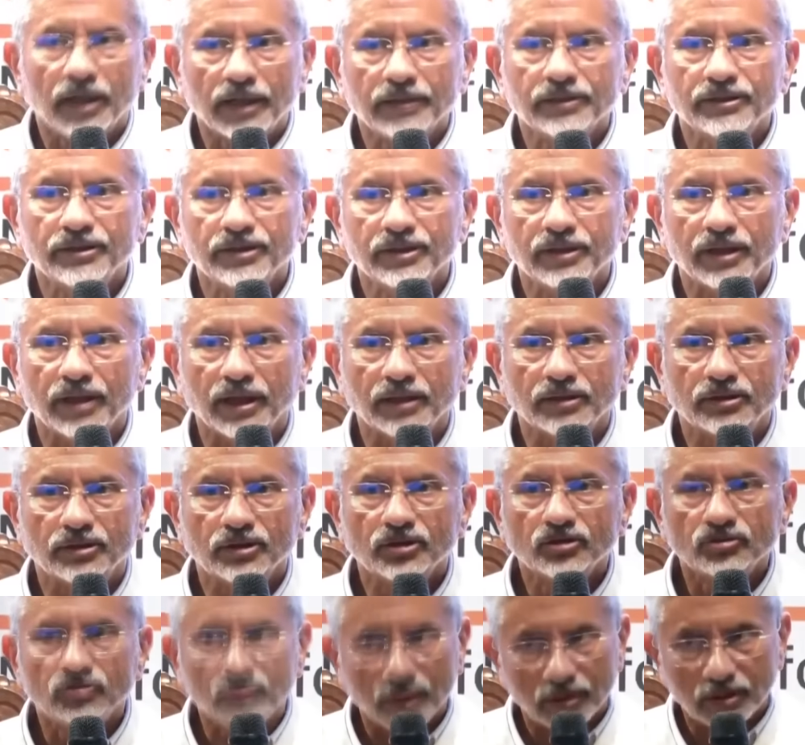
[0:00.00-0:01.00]

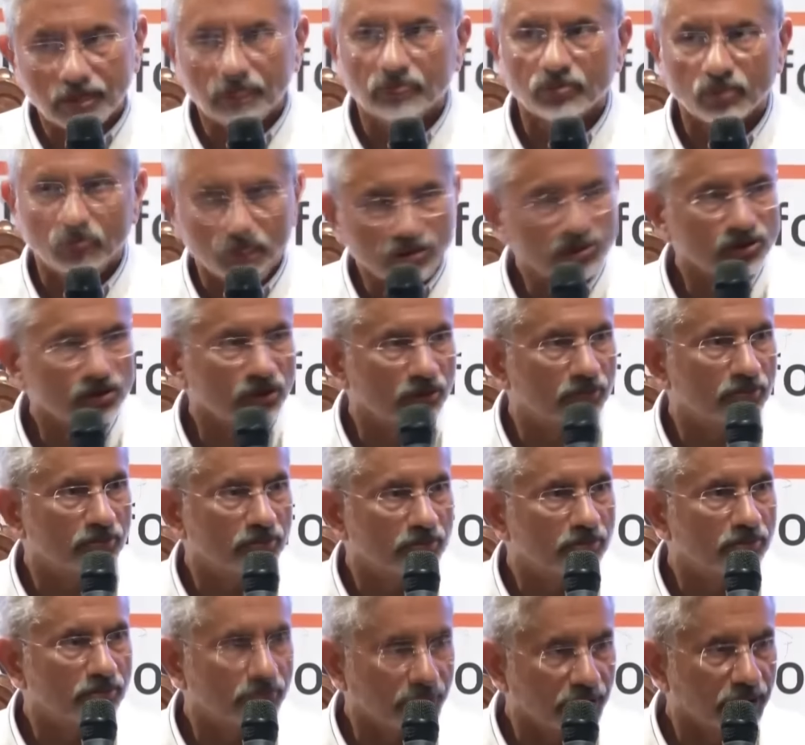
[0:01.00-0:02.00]
1990s when it was a
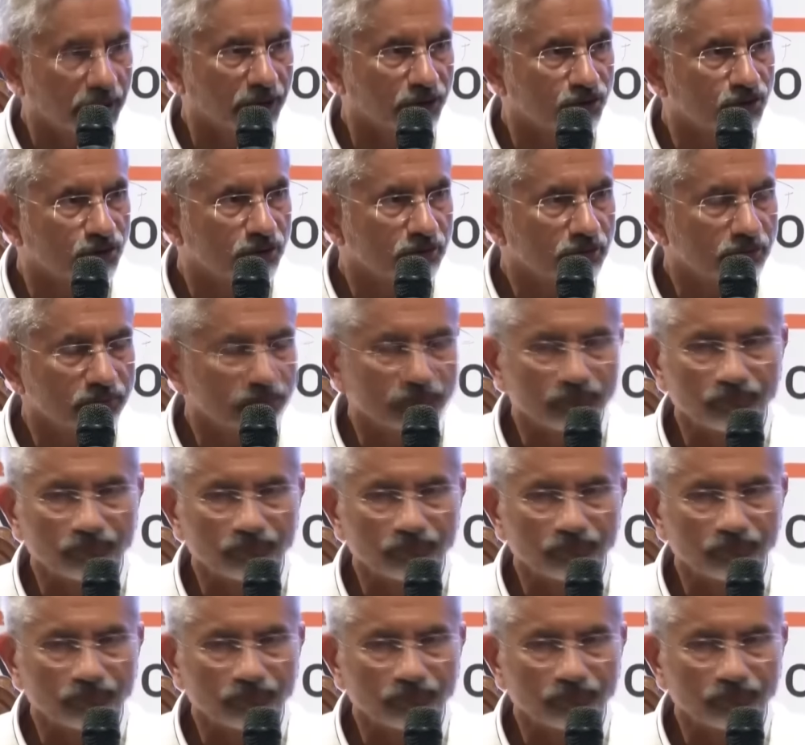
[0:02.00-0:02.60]
big issue